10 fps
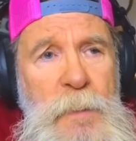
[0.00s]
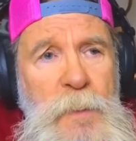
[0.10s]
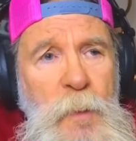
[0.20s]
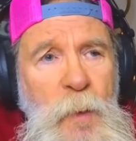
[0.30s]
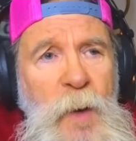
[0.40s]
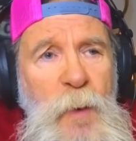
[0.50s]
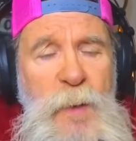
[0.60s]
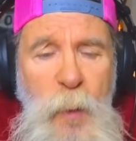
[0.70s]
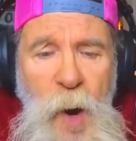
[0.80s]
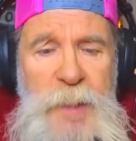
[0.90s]
Well, we
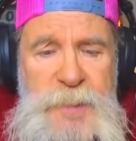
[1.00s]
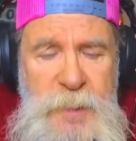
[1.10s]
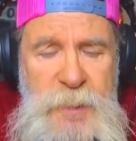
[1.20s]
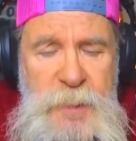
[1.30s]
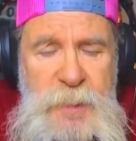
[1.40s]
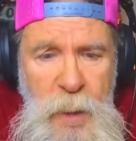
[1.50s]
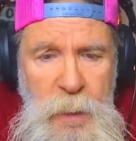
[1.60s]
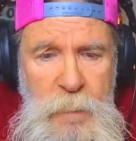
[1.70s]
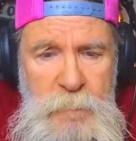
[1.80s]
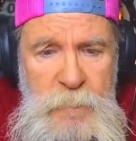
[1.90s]
watched
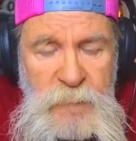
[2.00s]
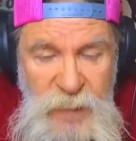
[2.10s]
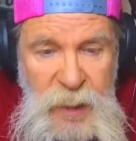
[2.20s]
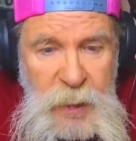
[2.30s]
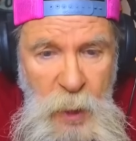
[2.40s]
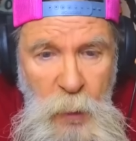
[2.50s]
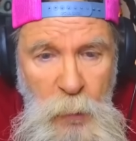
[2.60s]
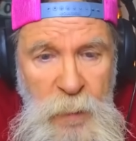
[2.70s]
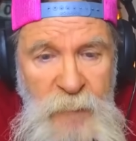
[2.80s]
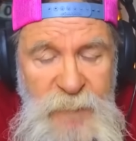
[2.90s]
the video
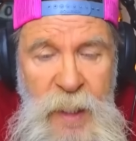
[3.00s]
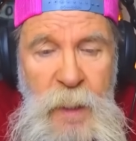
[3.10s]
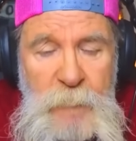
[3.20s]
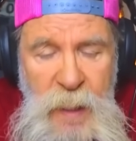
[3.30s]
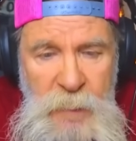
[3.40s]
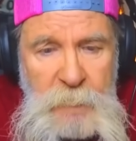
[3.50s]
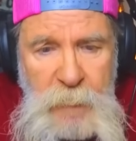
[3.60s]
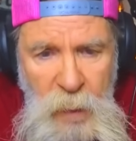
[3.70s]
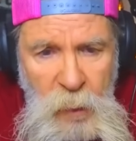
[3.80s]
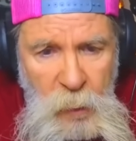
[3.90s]
of him in the
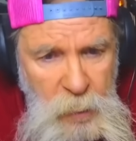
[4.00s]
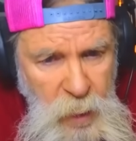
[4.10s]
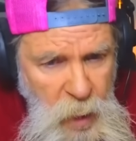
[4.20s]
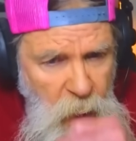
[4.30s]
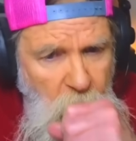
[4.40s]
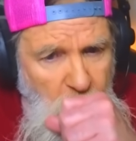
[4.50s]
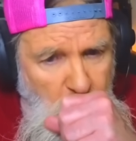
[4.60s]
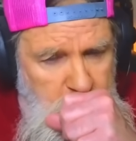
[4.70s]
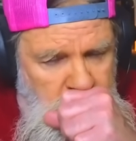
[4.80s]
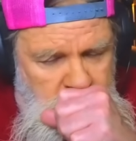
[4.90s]
bar
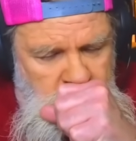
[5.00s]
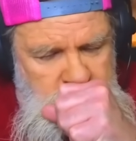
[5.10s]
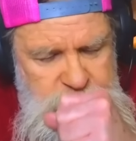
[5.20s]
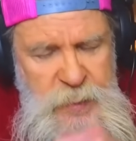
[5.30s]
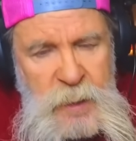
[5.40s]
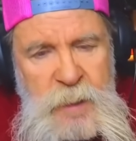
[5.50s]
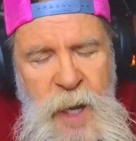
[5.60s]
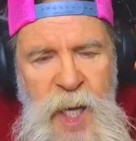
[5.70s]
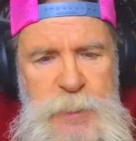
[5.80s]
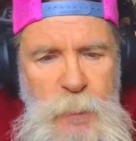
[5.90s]
in
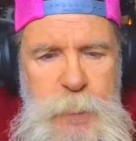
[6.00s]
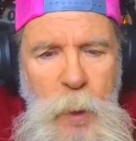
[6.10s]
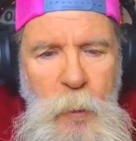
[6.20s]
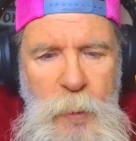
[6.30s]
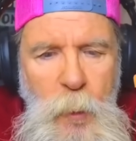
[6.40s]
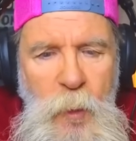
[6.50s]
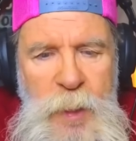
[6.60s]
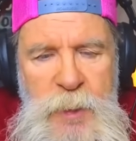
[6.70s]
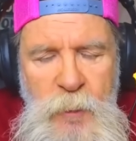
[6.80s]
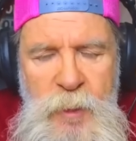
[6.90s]
Gainesville, Florida, where he
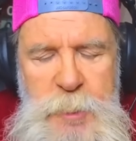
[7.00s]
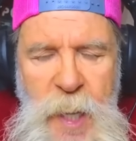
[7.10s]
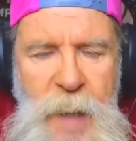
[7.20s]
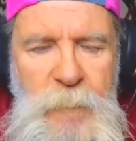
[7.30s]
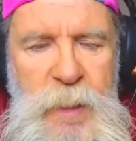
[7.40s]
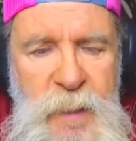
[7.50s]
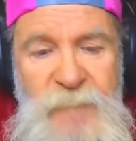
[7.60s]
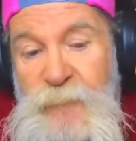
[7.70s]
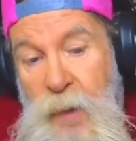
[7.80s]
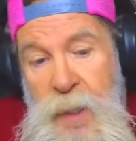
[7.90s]
took his family
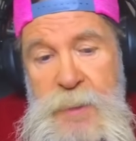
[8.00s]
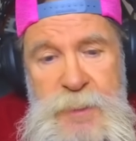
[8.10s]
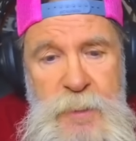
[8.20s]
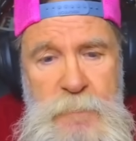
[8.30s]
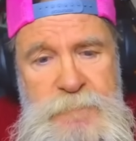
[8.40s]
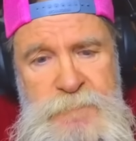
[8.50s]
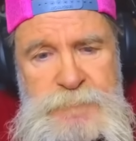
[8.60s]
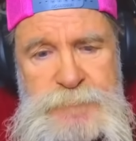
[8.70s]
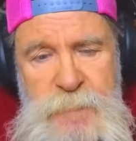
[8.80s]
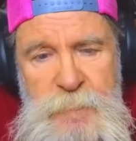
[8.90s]
and friends
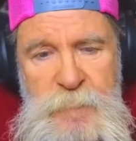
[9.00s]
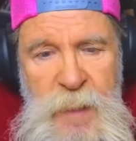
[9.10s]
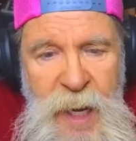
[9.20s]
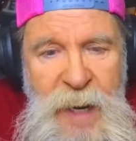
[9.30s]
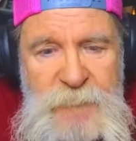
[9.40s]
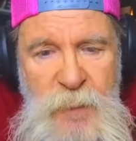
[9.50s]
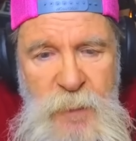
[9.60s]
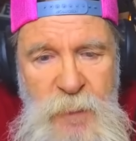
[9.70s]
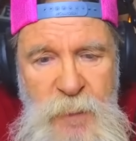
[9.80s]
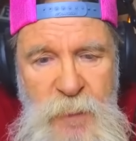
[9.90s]

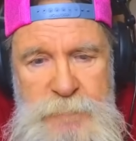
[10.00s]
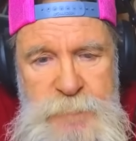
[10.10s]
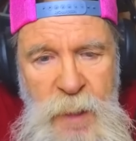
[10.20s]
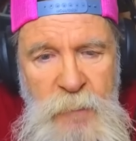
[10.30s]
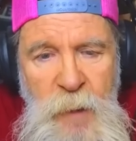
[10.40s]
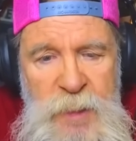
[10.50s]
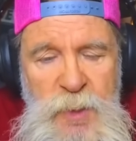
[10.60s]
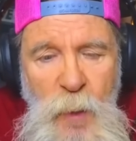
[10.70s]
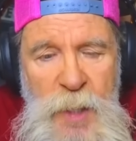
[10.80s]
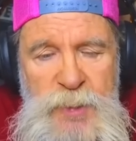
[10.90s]
after a
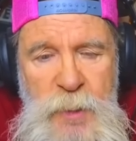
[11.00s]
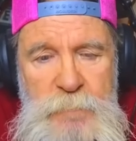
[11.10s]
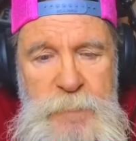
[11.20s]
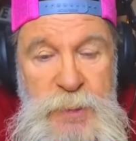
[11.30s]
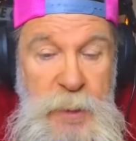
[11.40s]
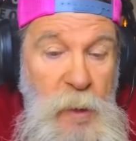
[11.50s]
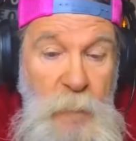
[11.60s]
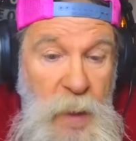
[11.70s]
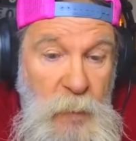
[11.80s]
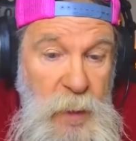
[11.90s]
graduation
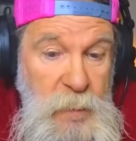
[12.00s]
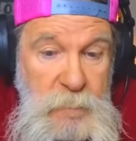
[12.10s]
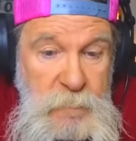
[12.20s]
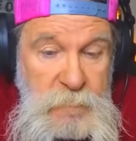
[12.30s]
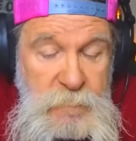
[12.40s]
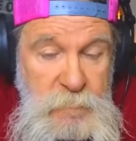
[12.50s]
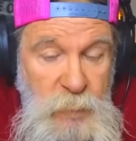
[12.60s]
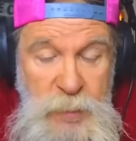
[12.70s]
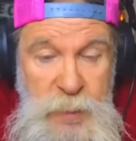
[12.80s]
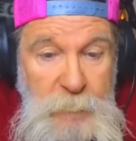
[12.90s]
ceremony
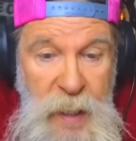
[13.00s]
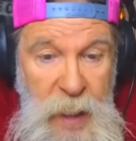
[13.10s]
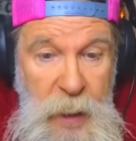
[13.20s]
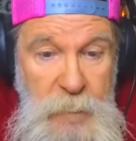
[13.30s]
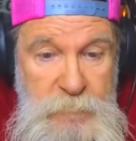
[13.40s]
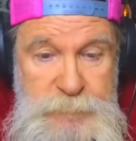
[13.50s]
for somebody.